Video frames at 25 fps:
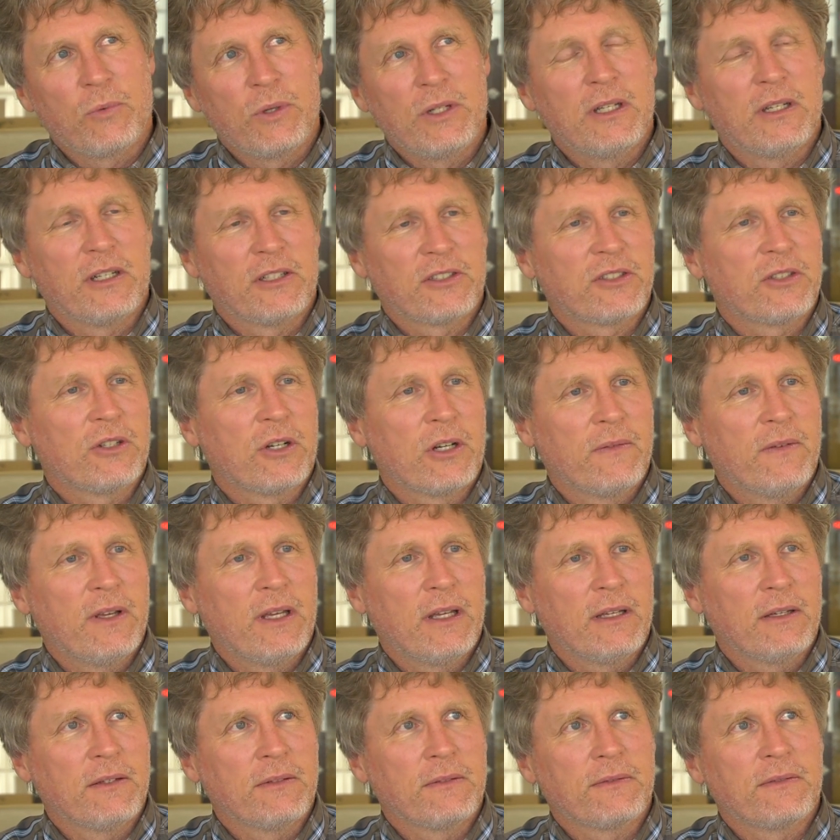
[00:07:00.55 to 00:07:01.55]
we did a
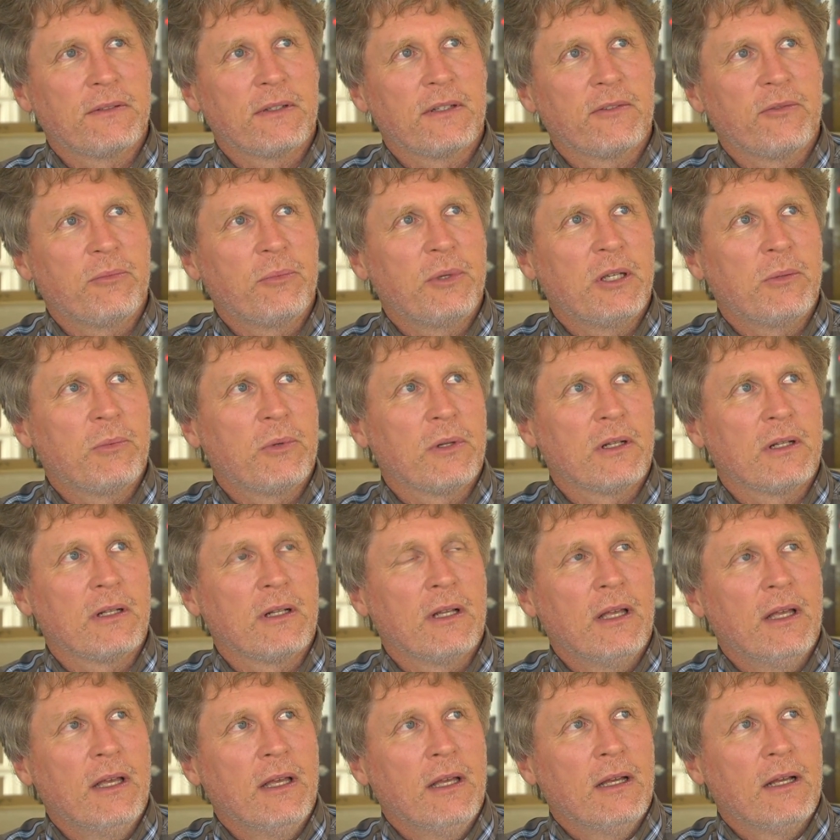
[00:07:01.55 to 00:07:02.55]
survey of
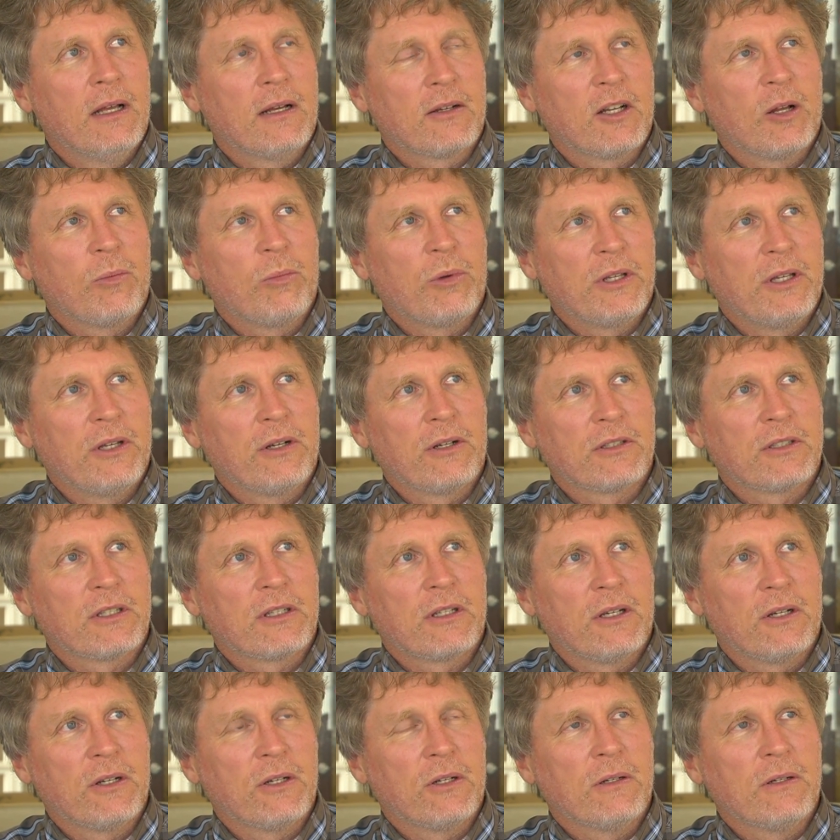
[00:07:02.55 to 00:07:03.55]
people a couple years
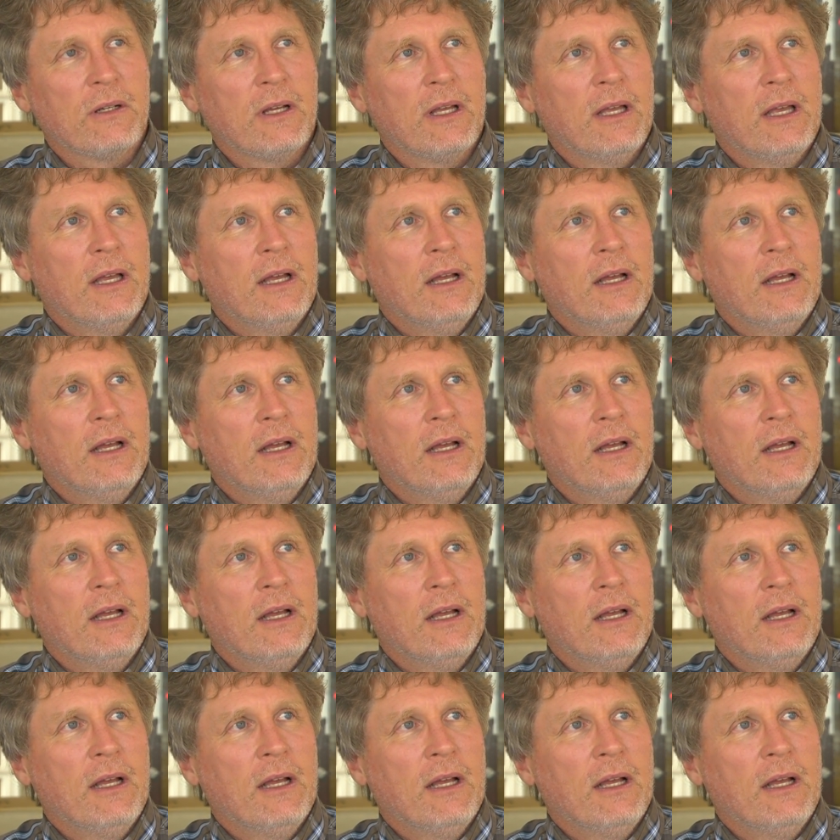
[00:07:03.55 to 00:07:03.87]
ago,